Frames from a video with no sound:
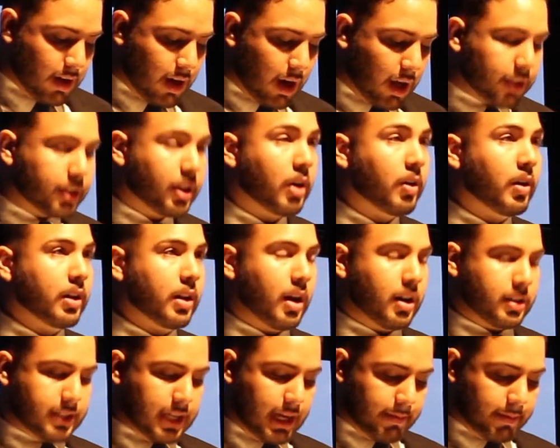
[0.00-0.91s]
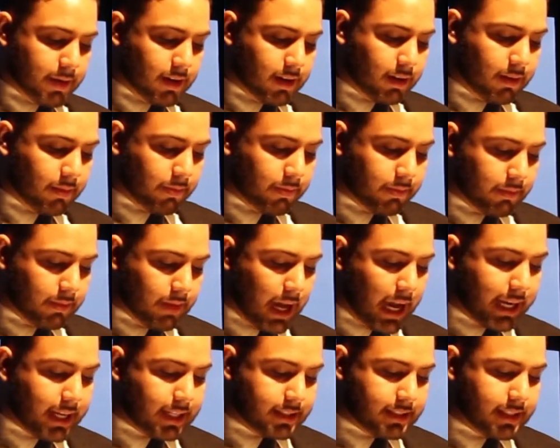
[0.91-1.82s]
Although a long time ago,
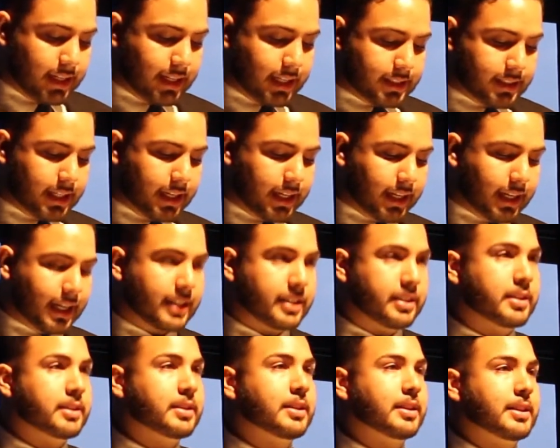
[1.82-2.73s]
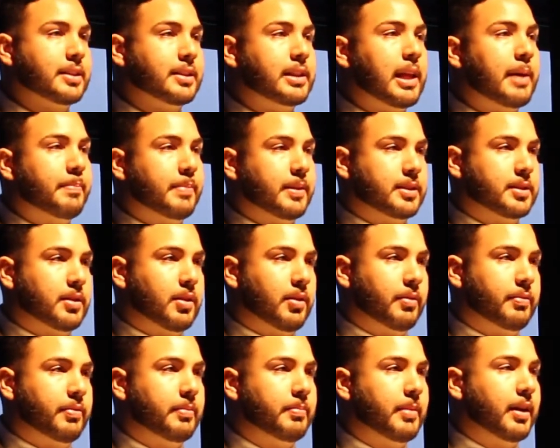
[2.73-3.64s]
I can say that St. Ignatius is a stepping
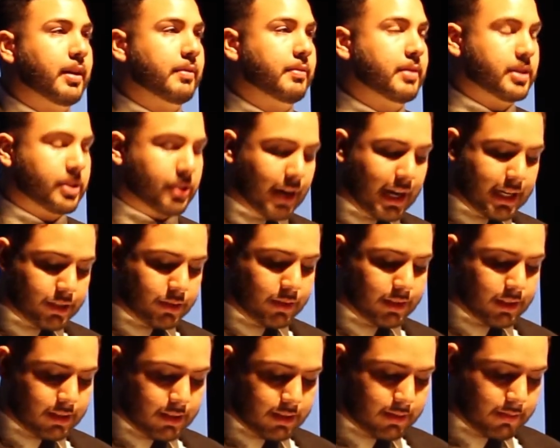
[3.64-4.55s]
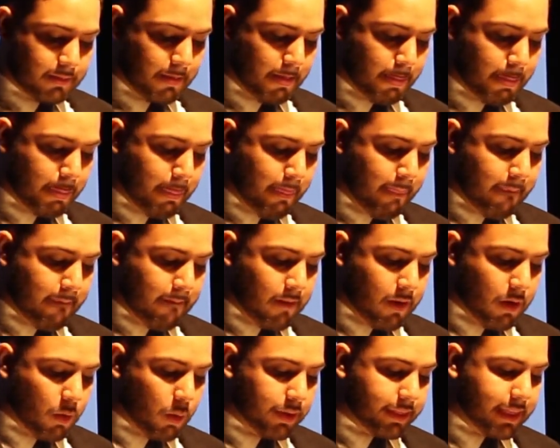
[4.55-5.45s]
stone for many of us graduates.
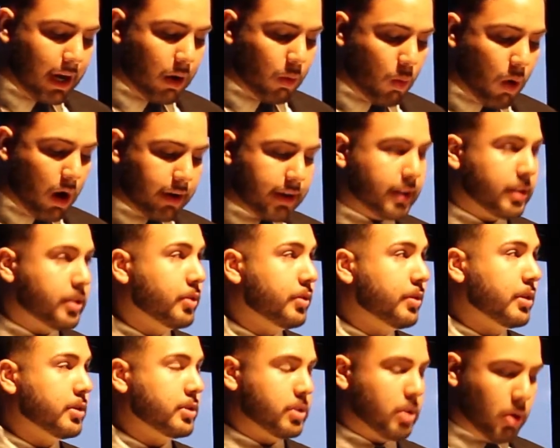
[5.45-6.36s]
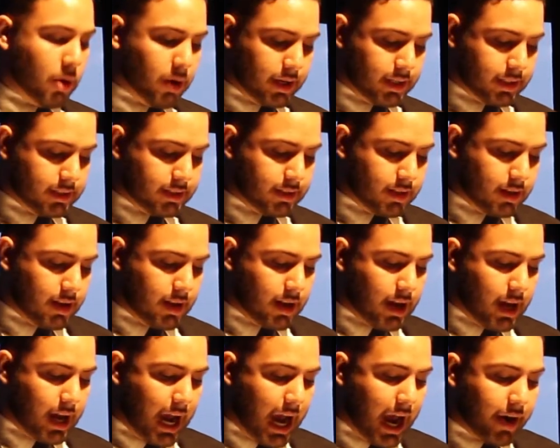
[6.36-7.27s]
Without walking through those doors,
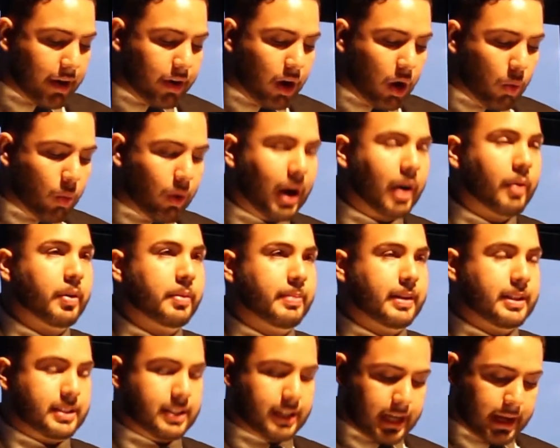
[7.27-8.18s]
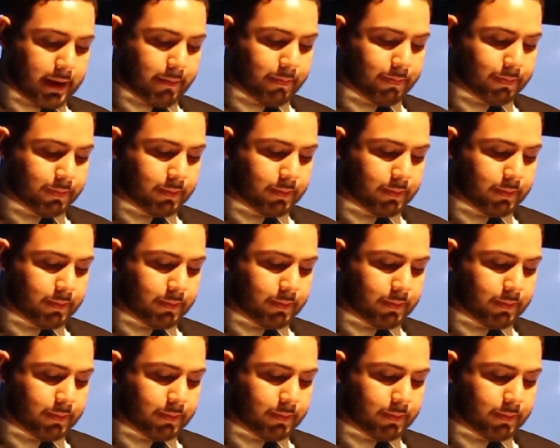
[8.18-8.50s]
I don't know where I would be today.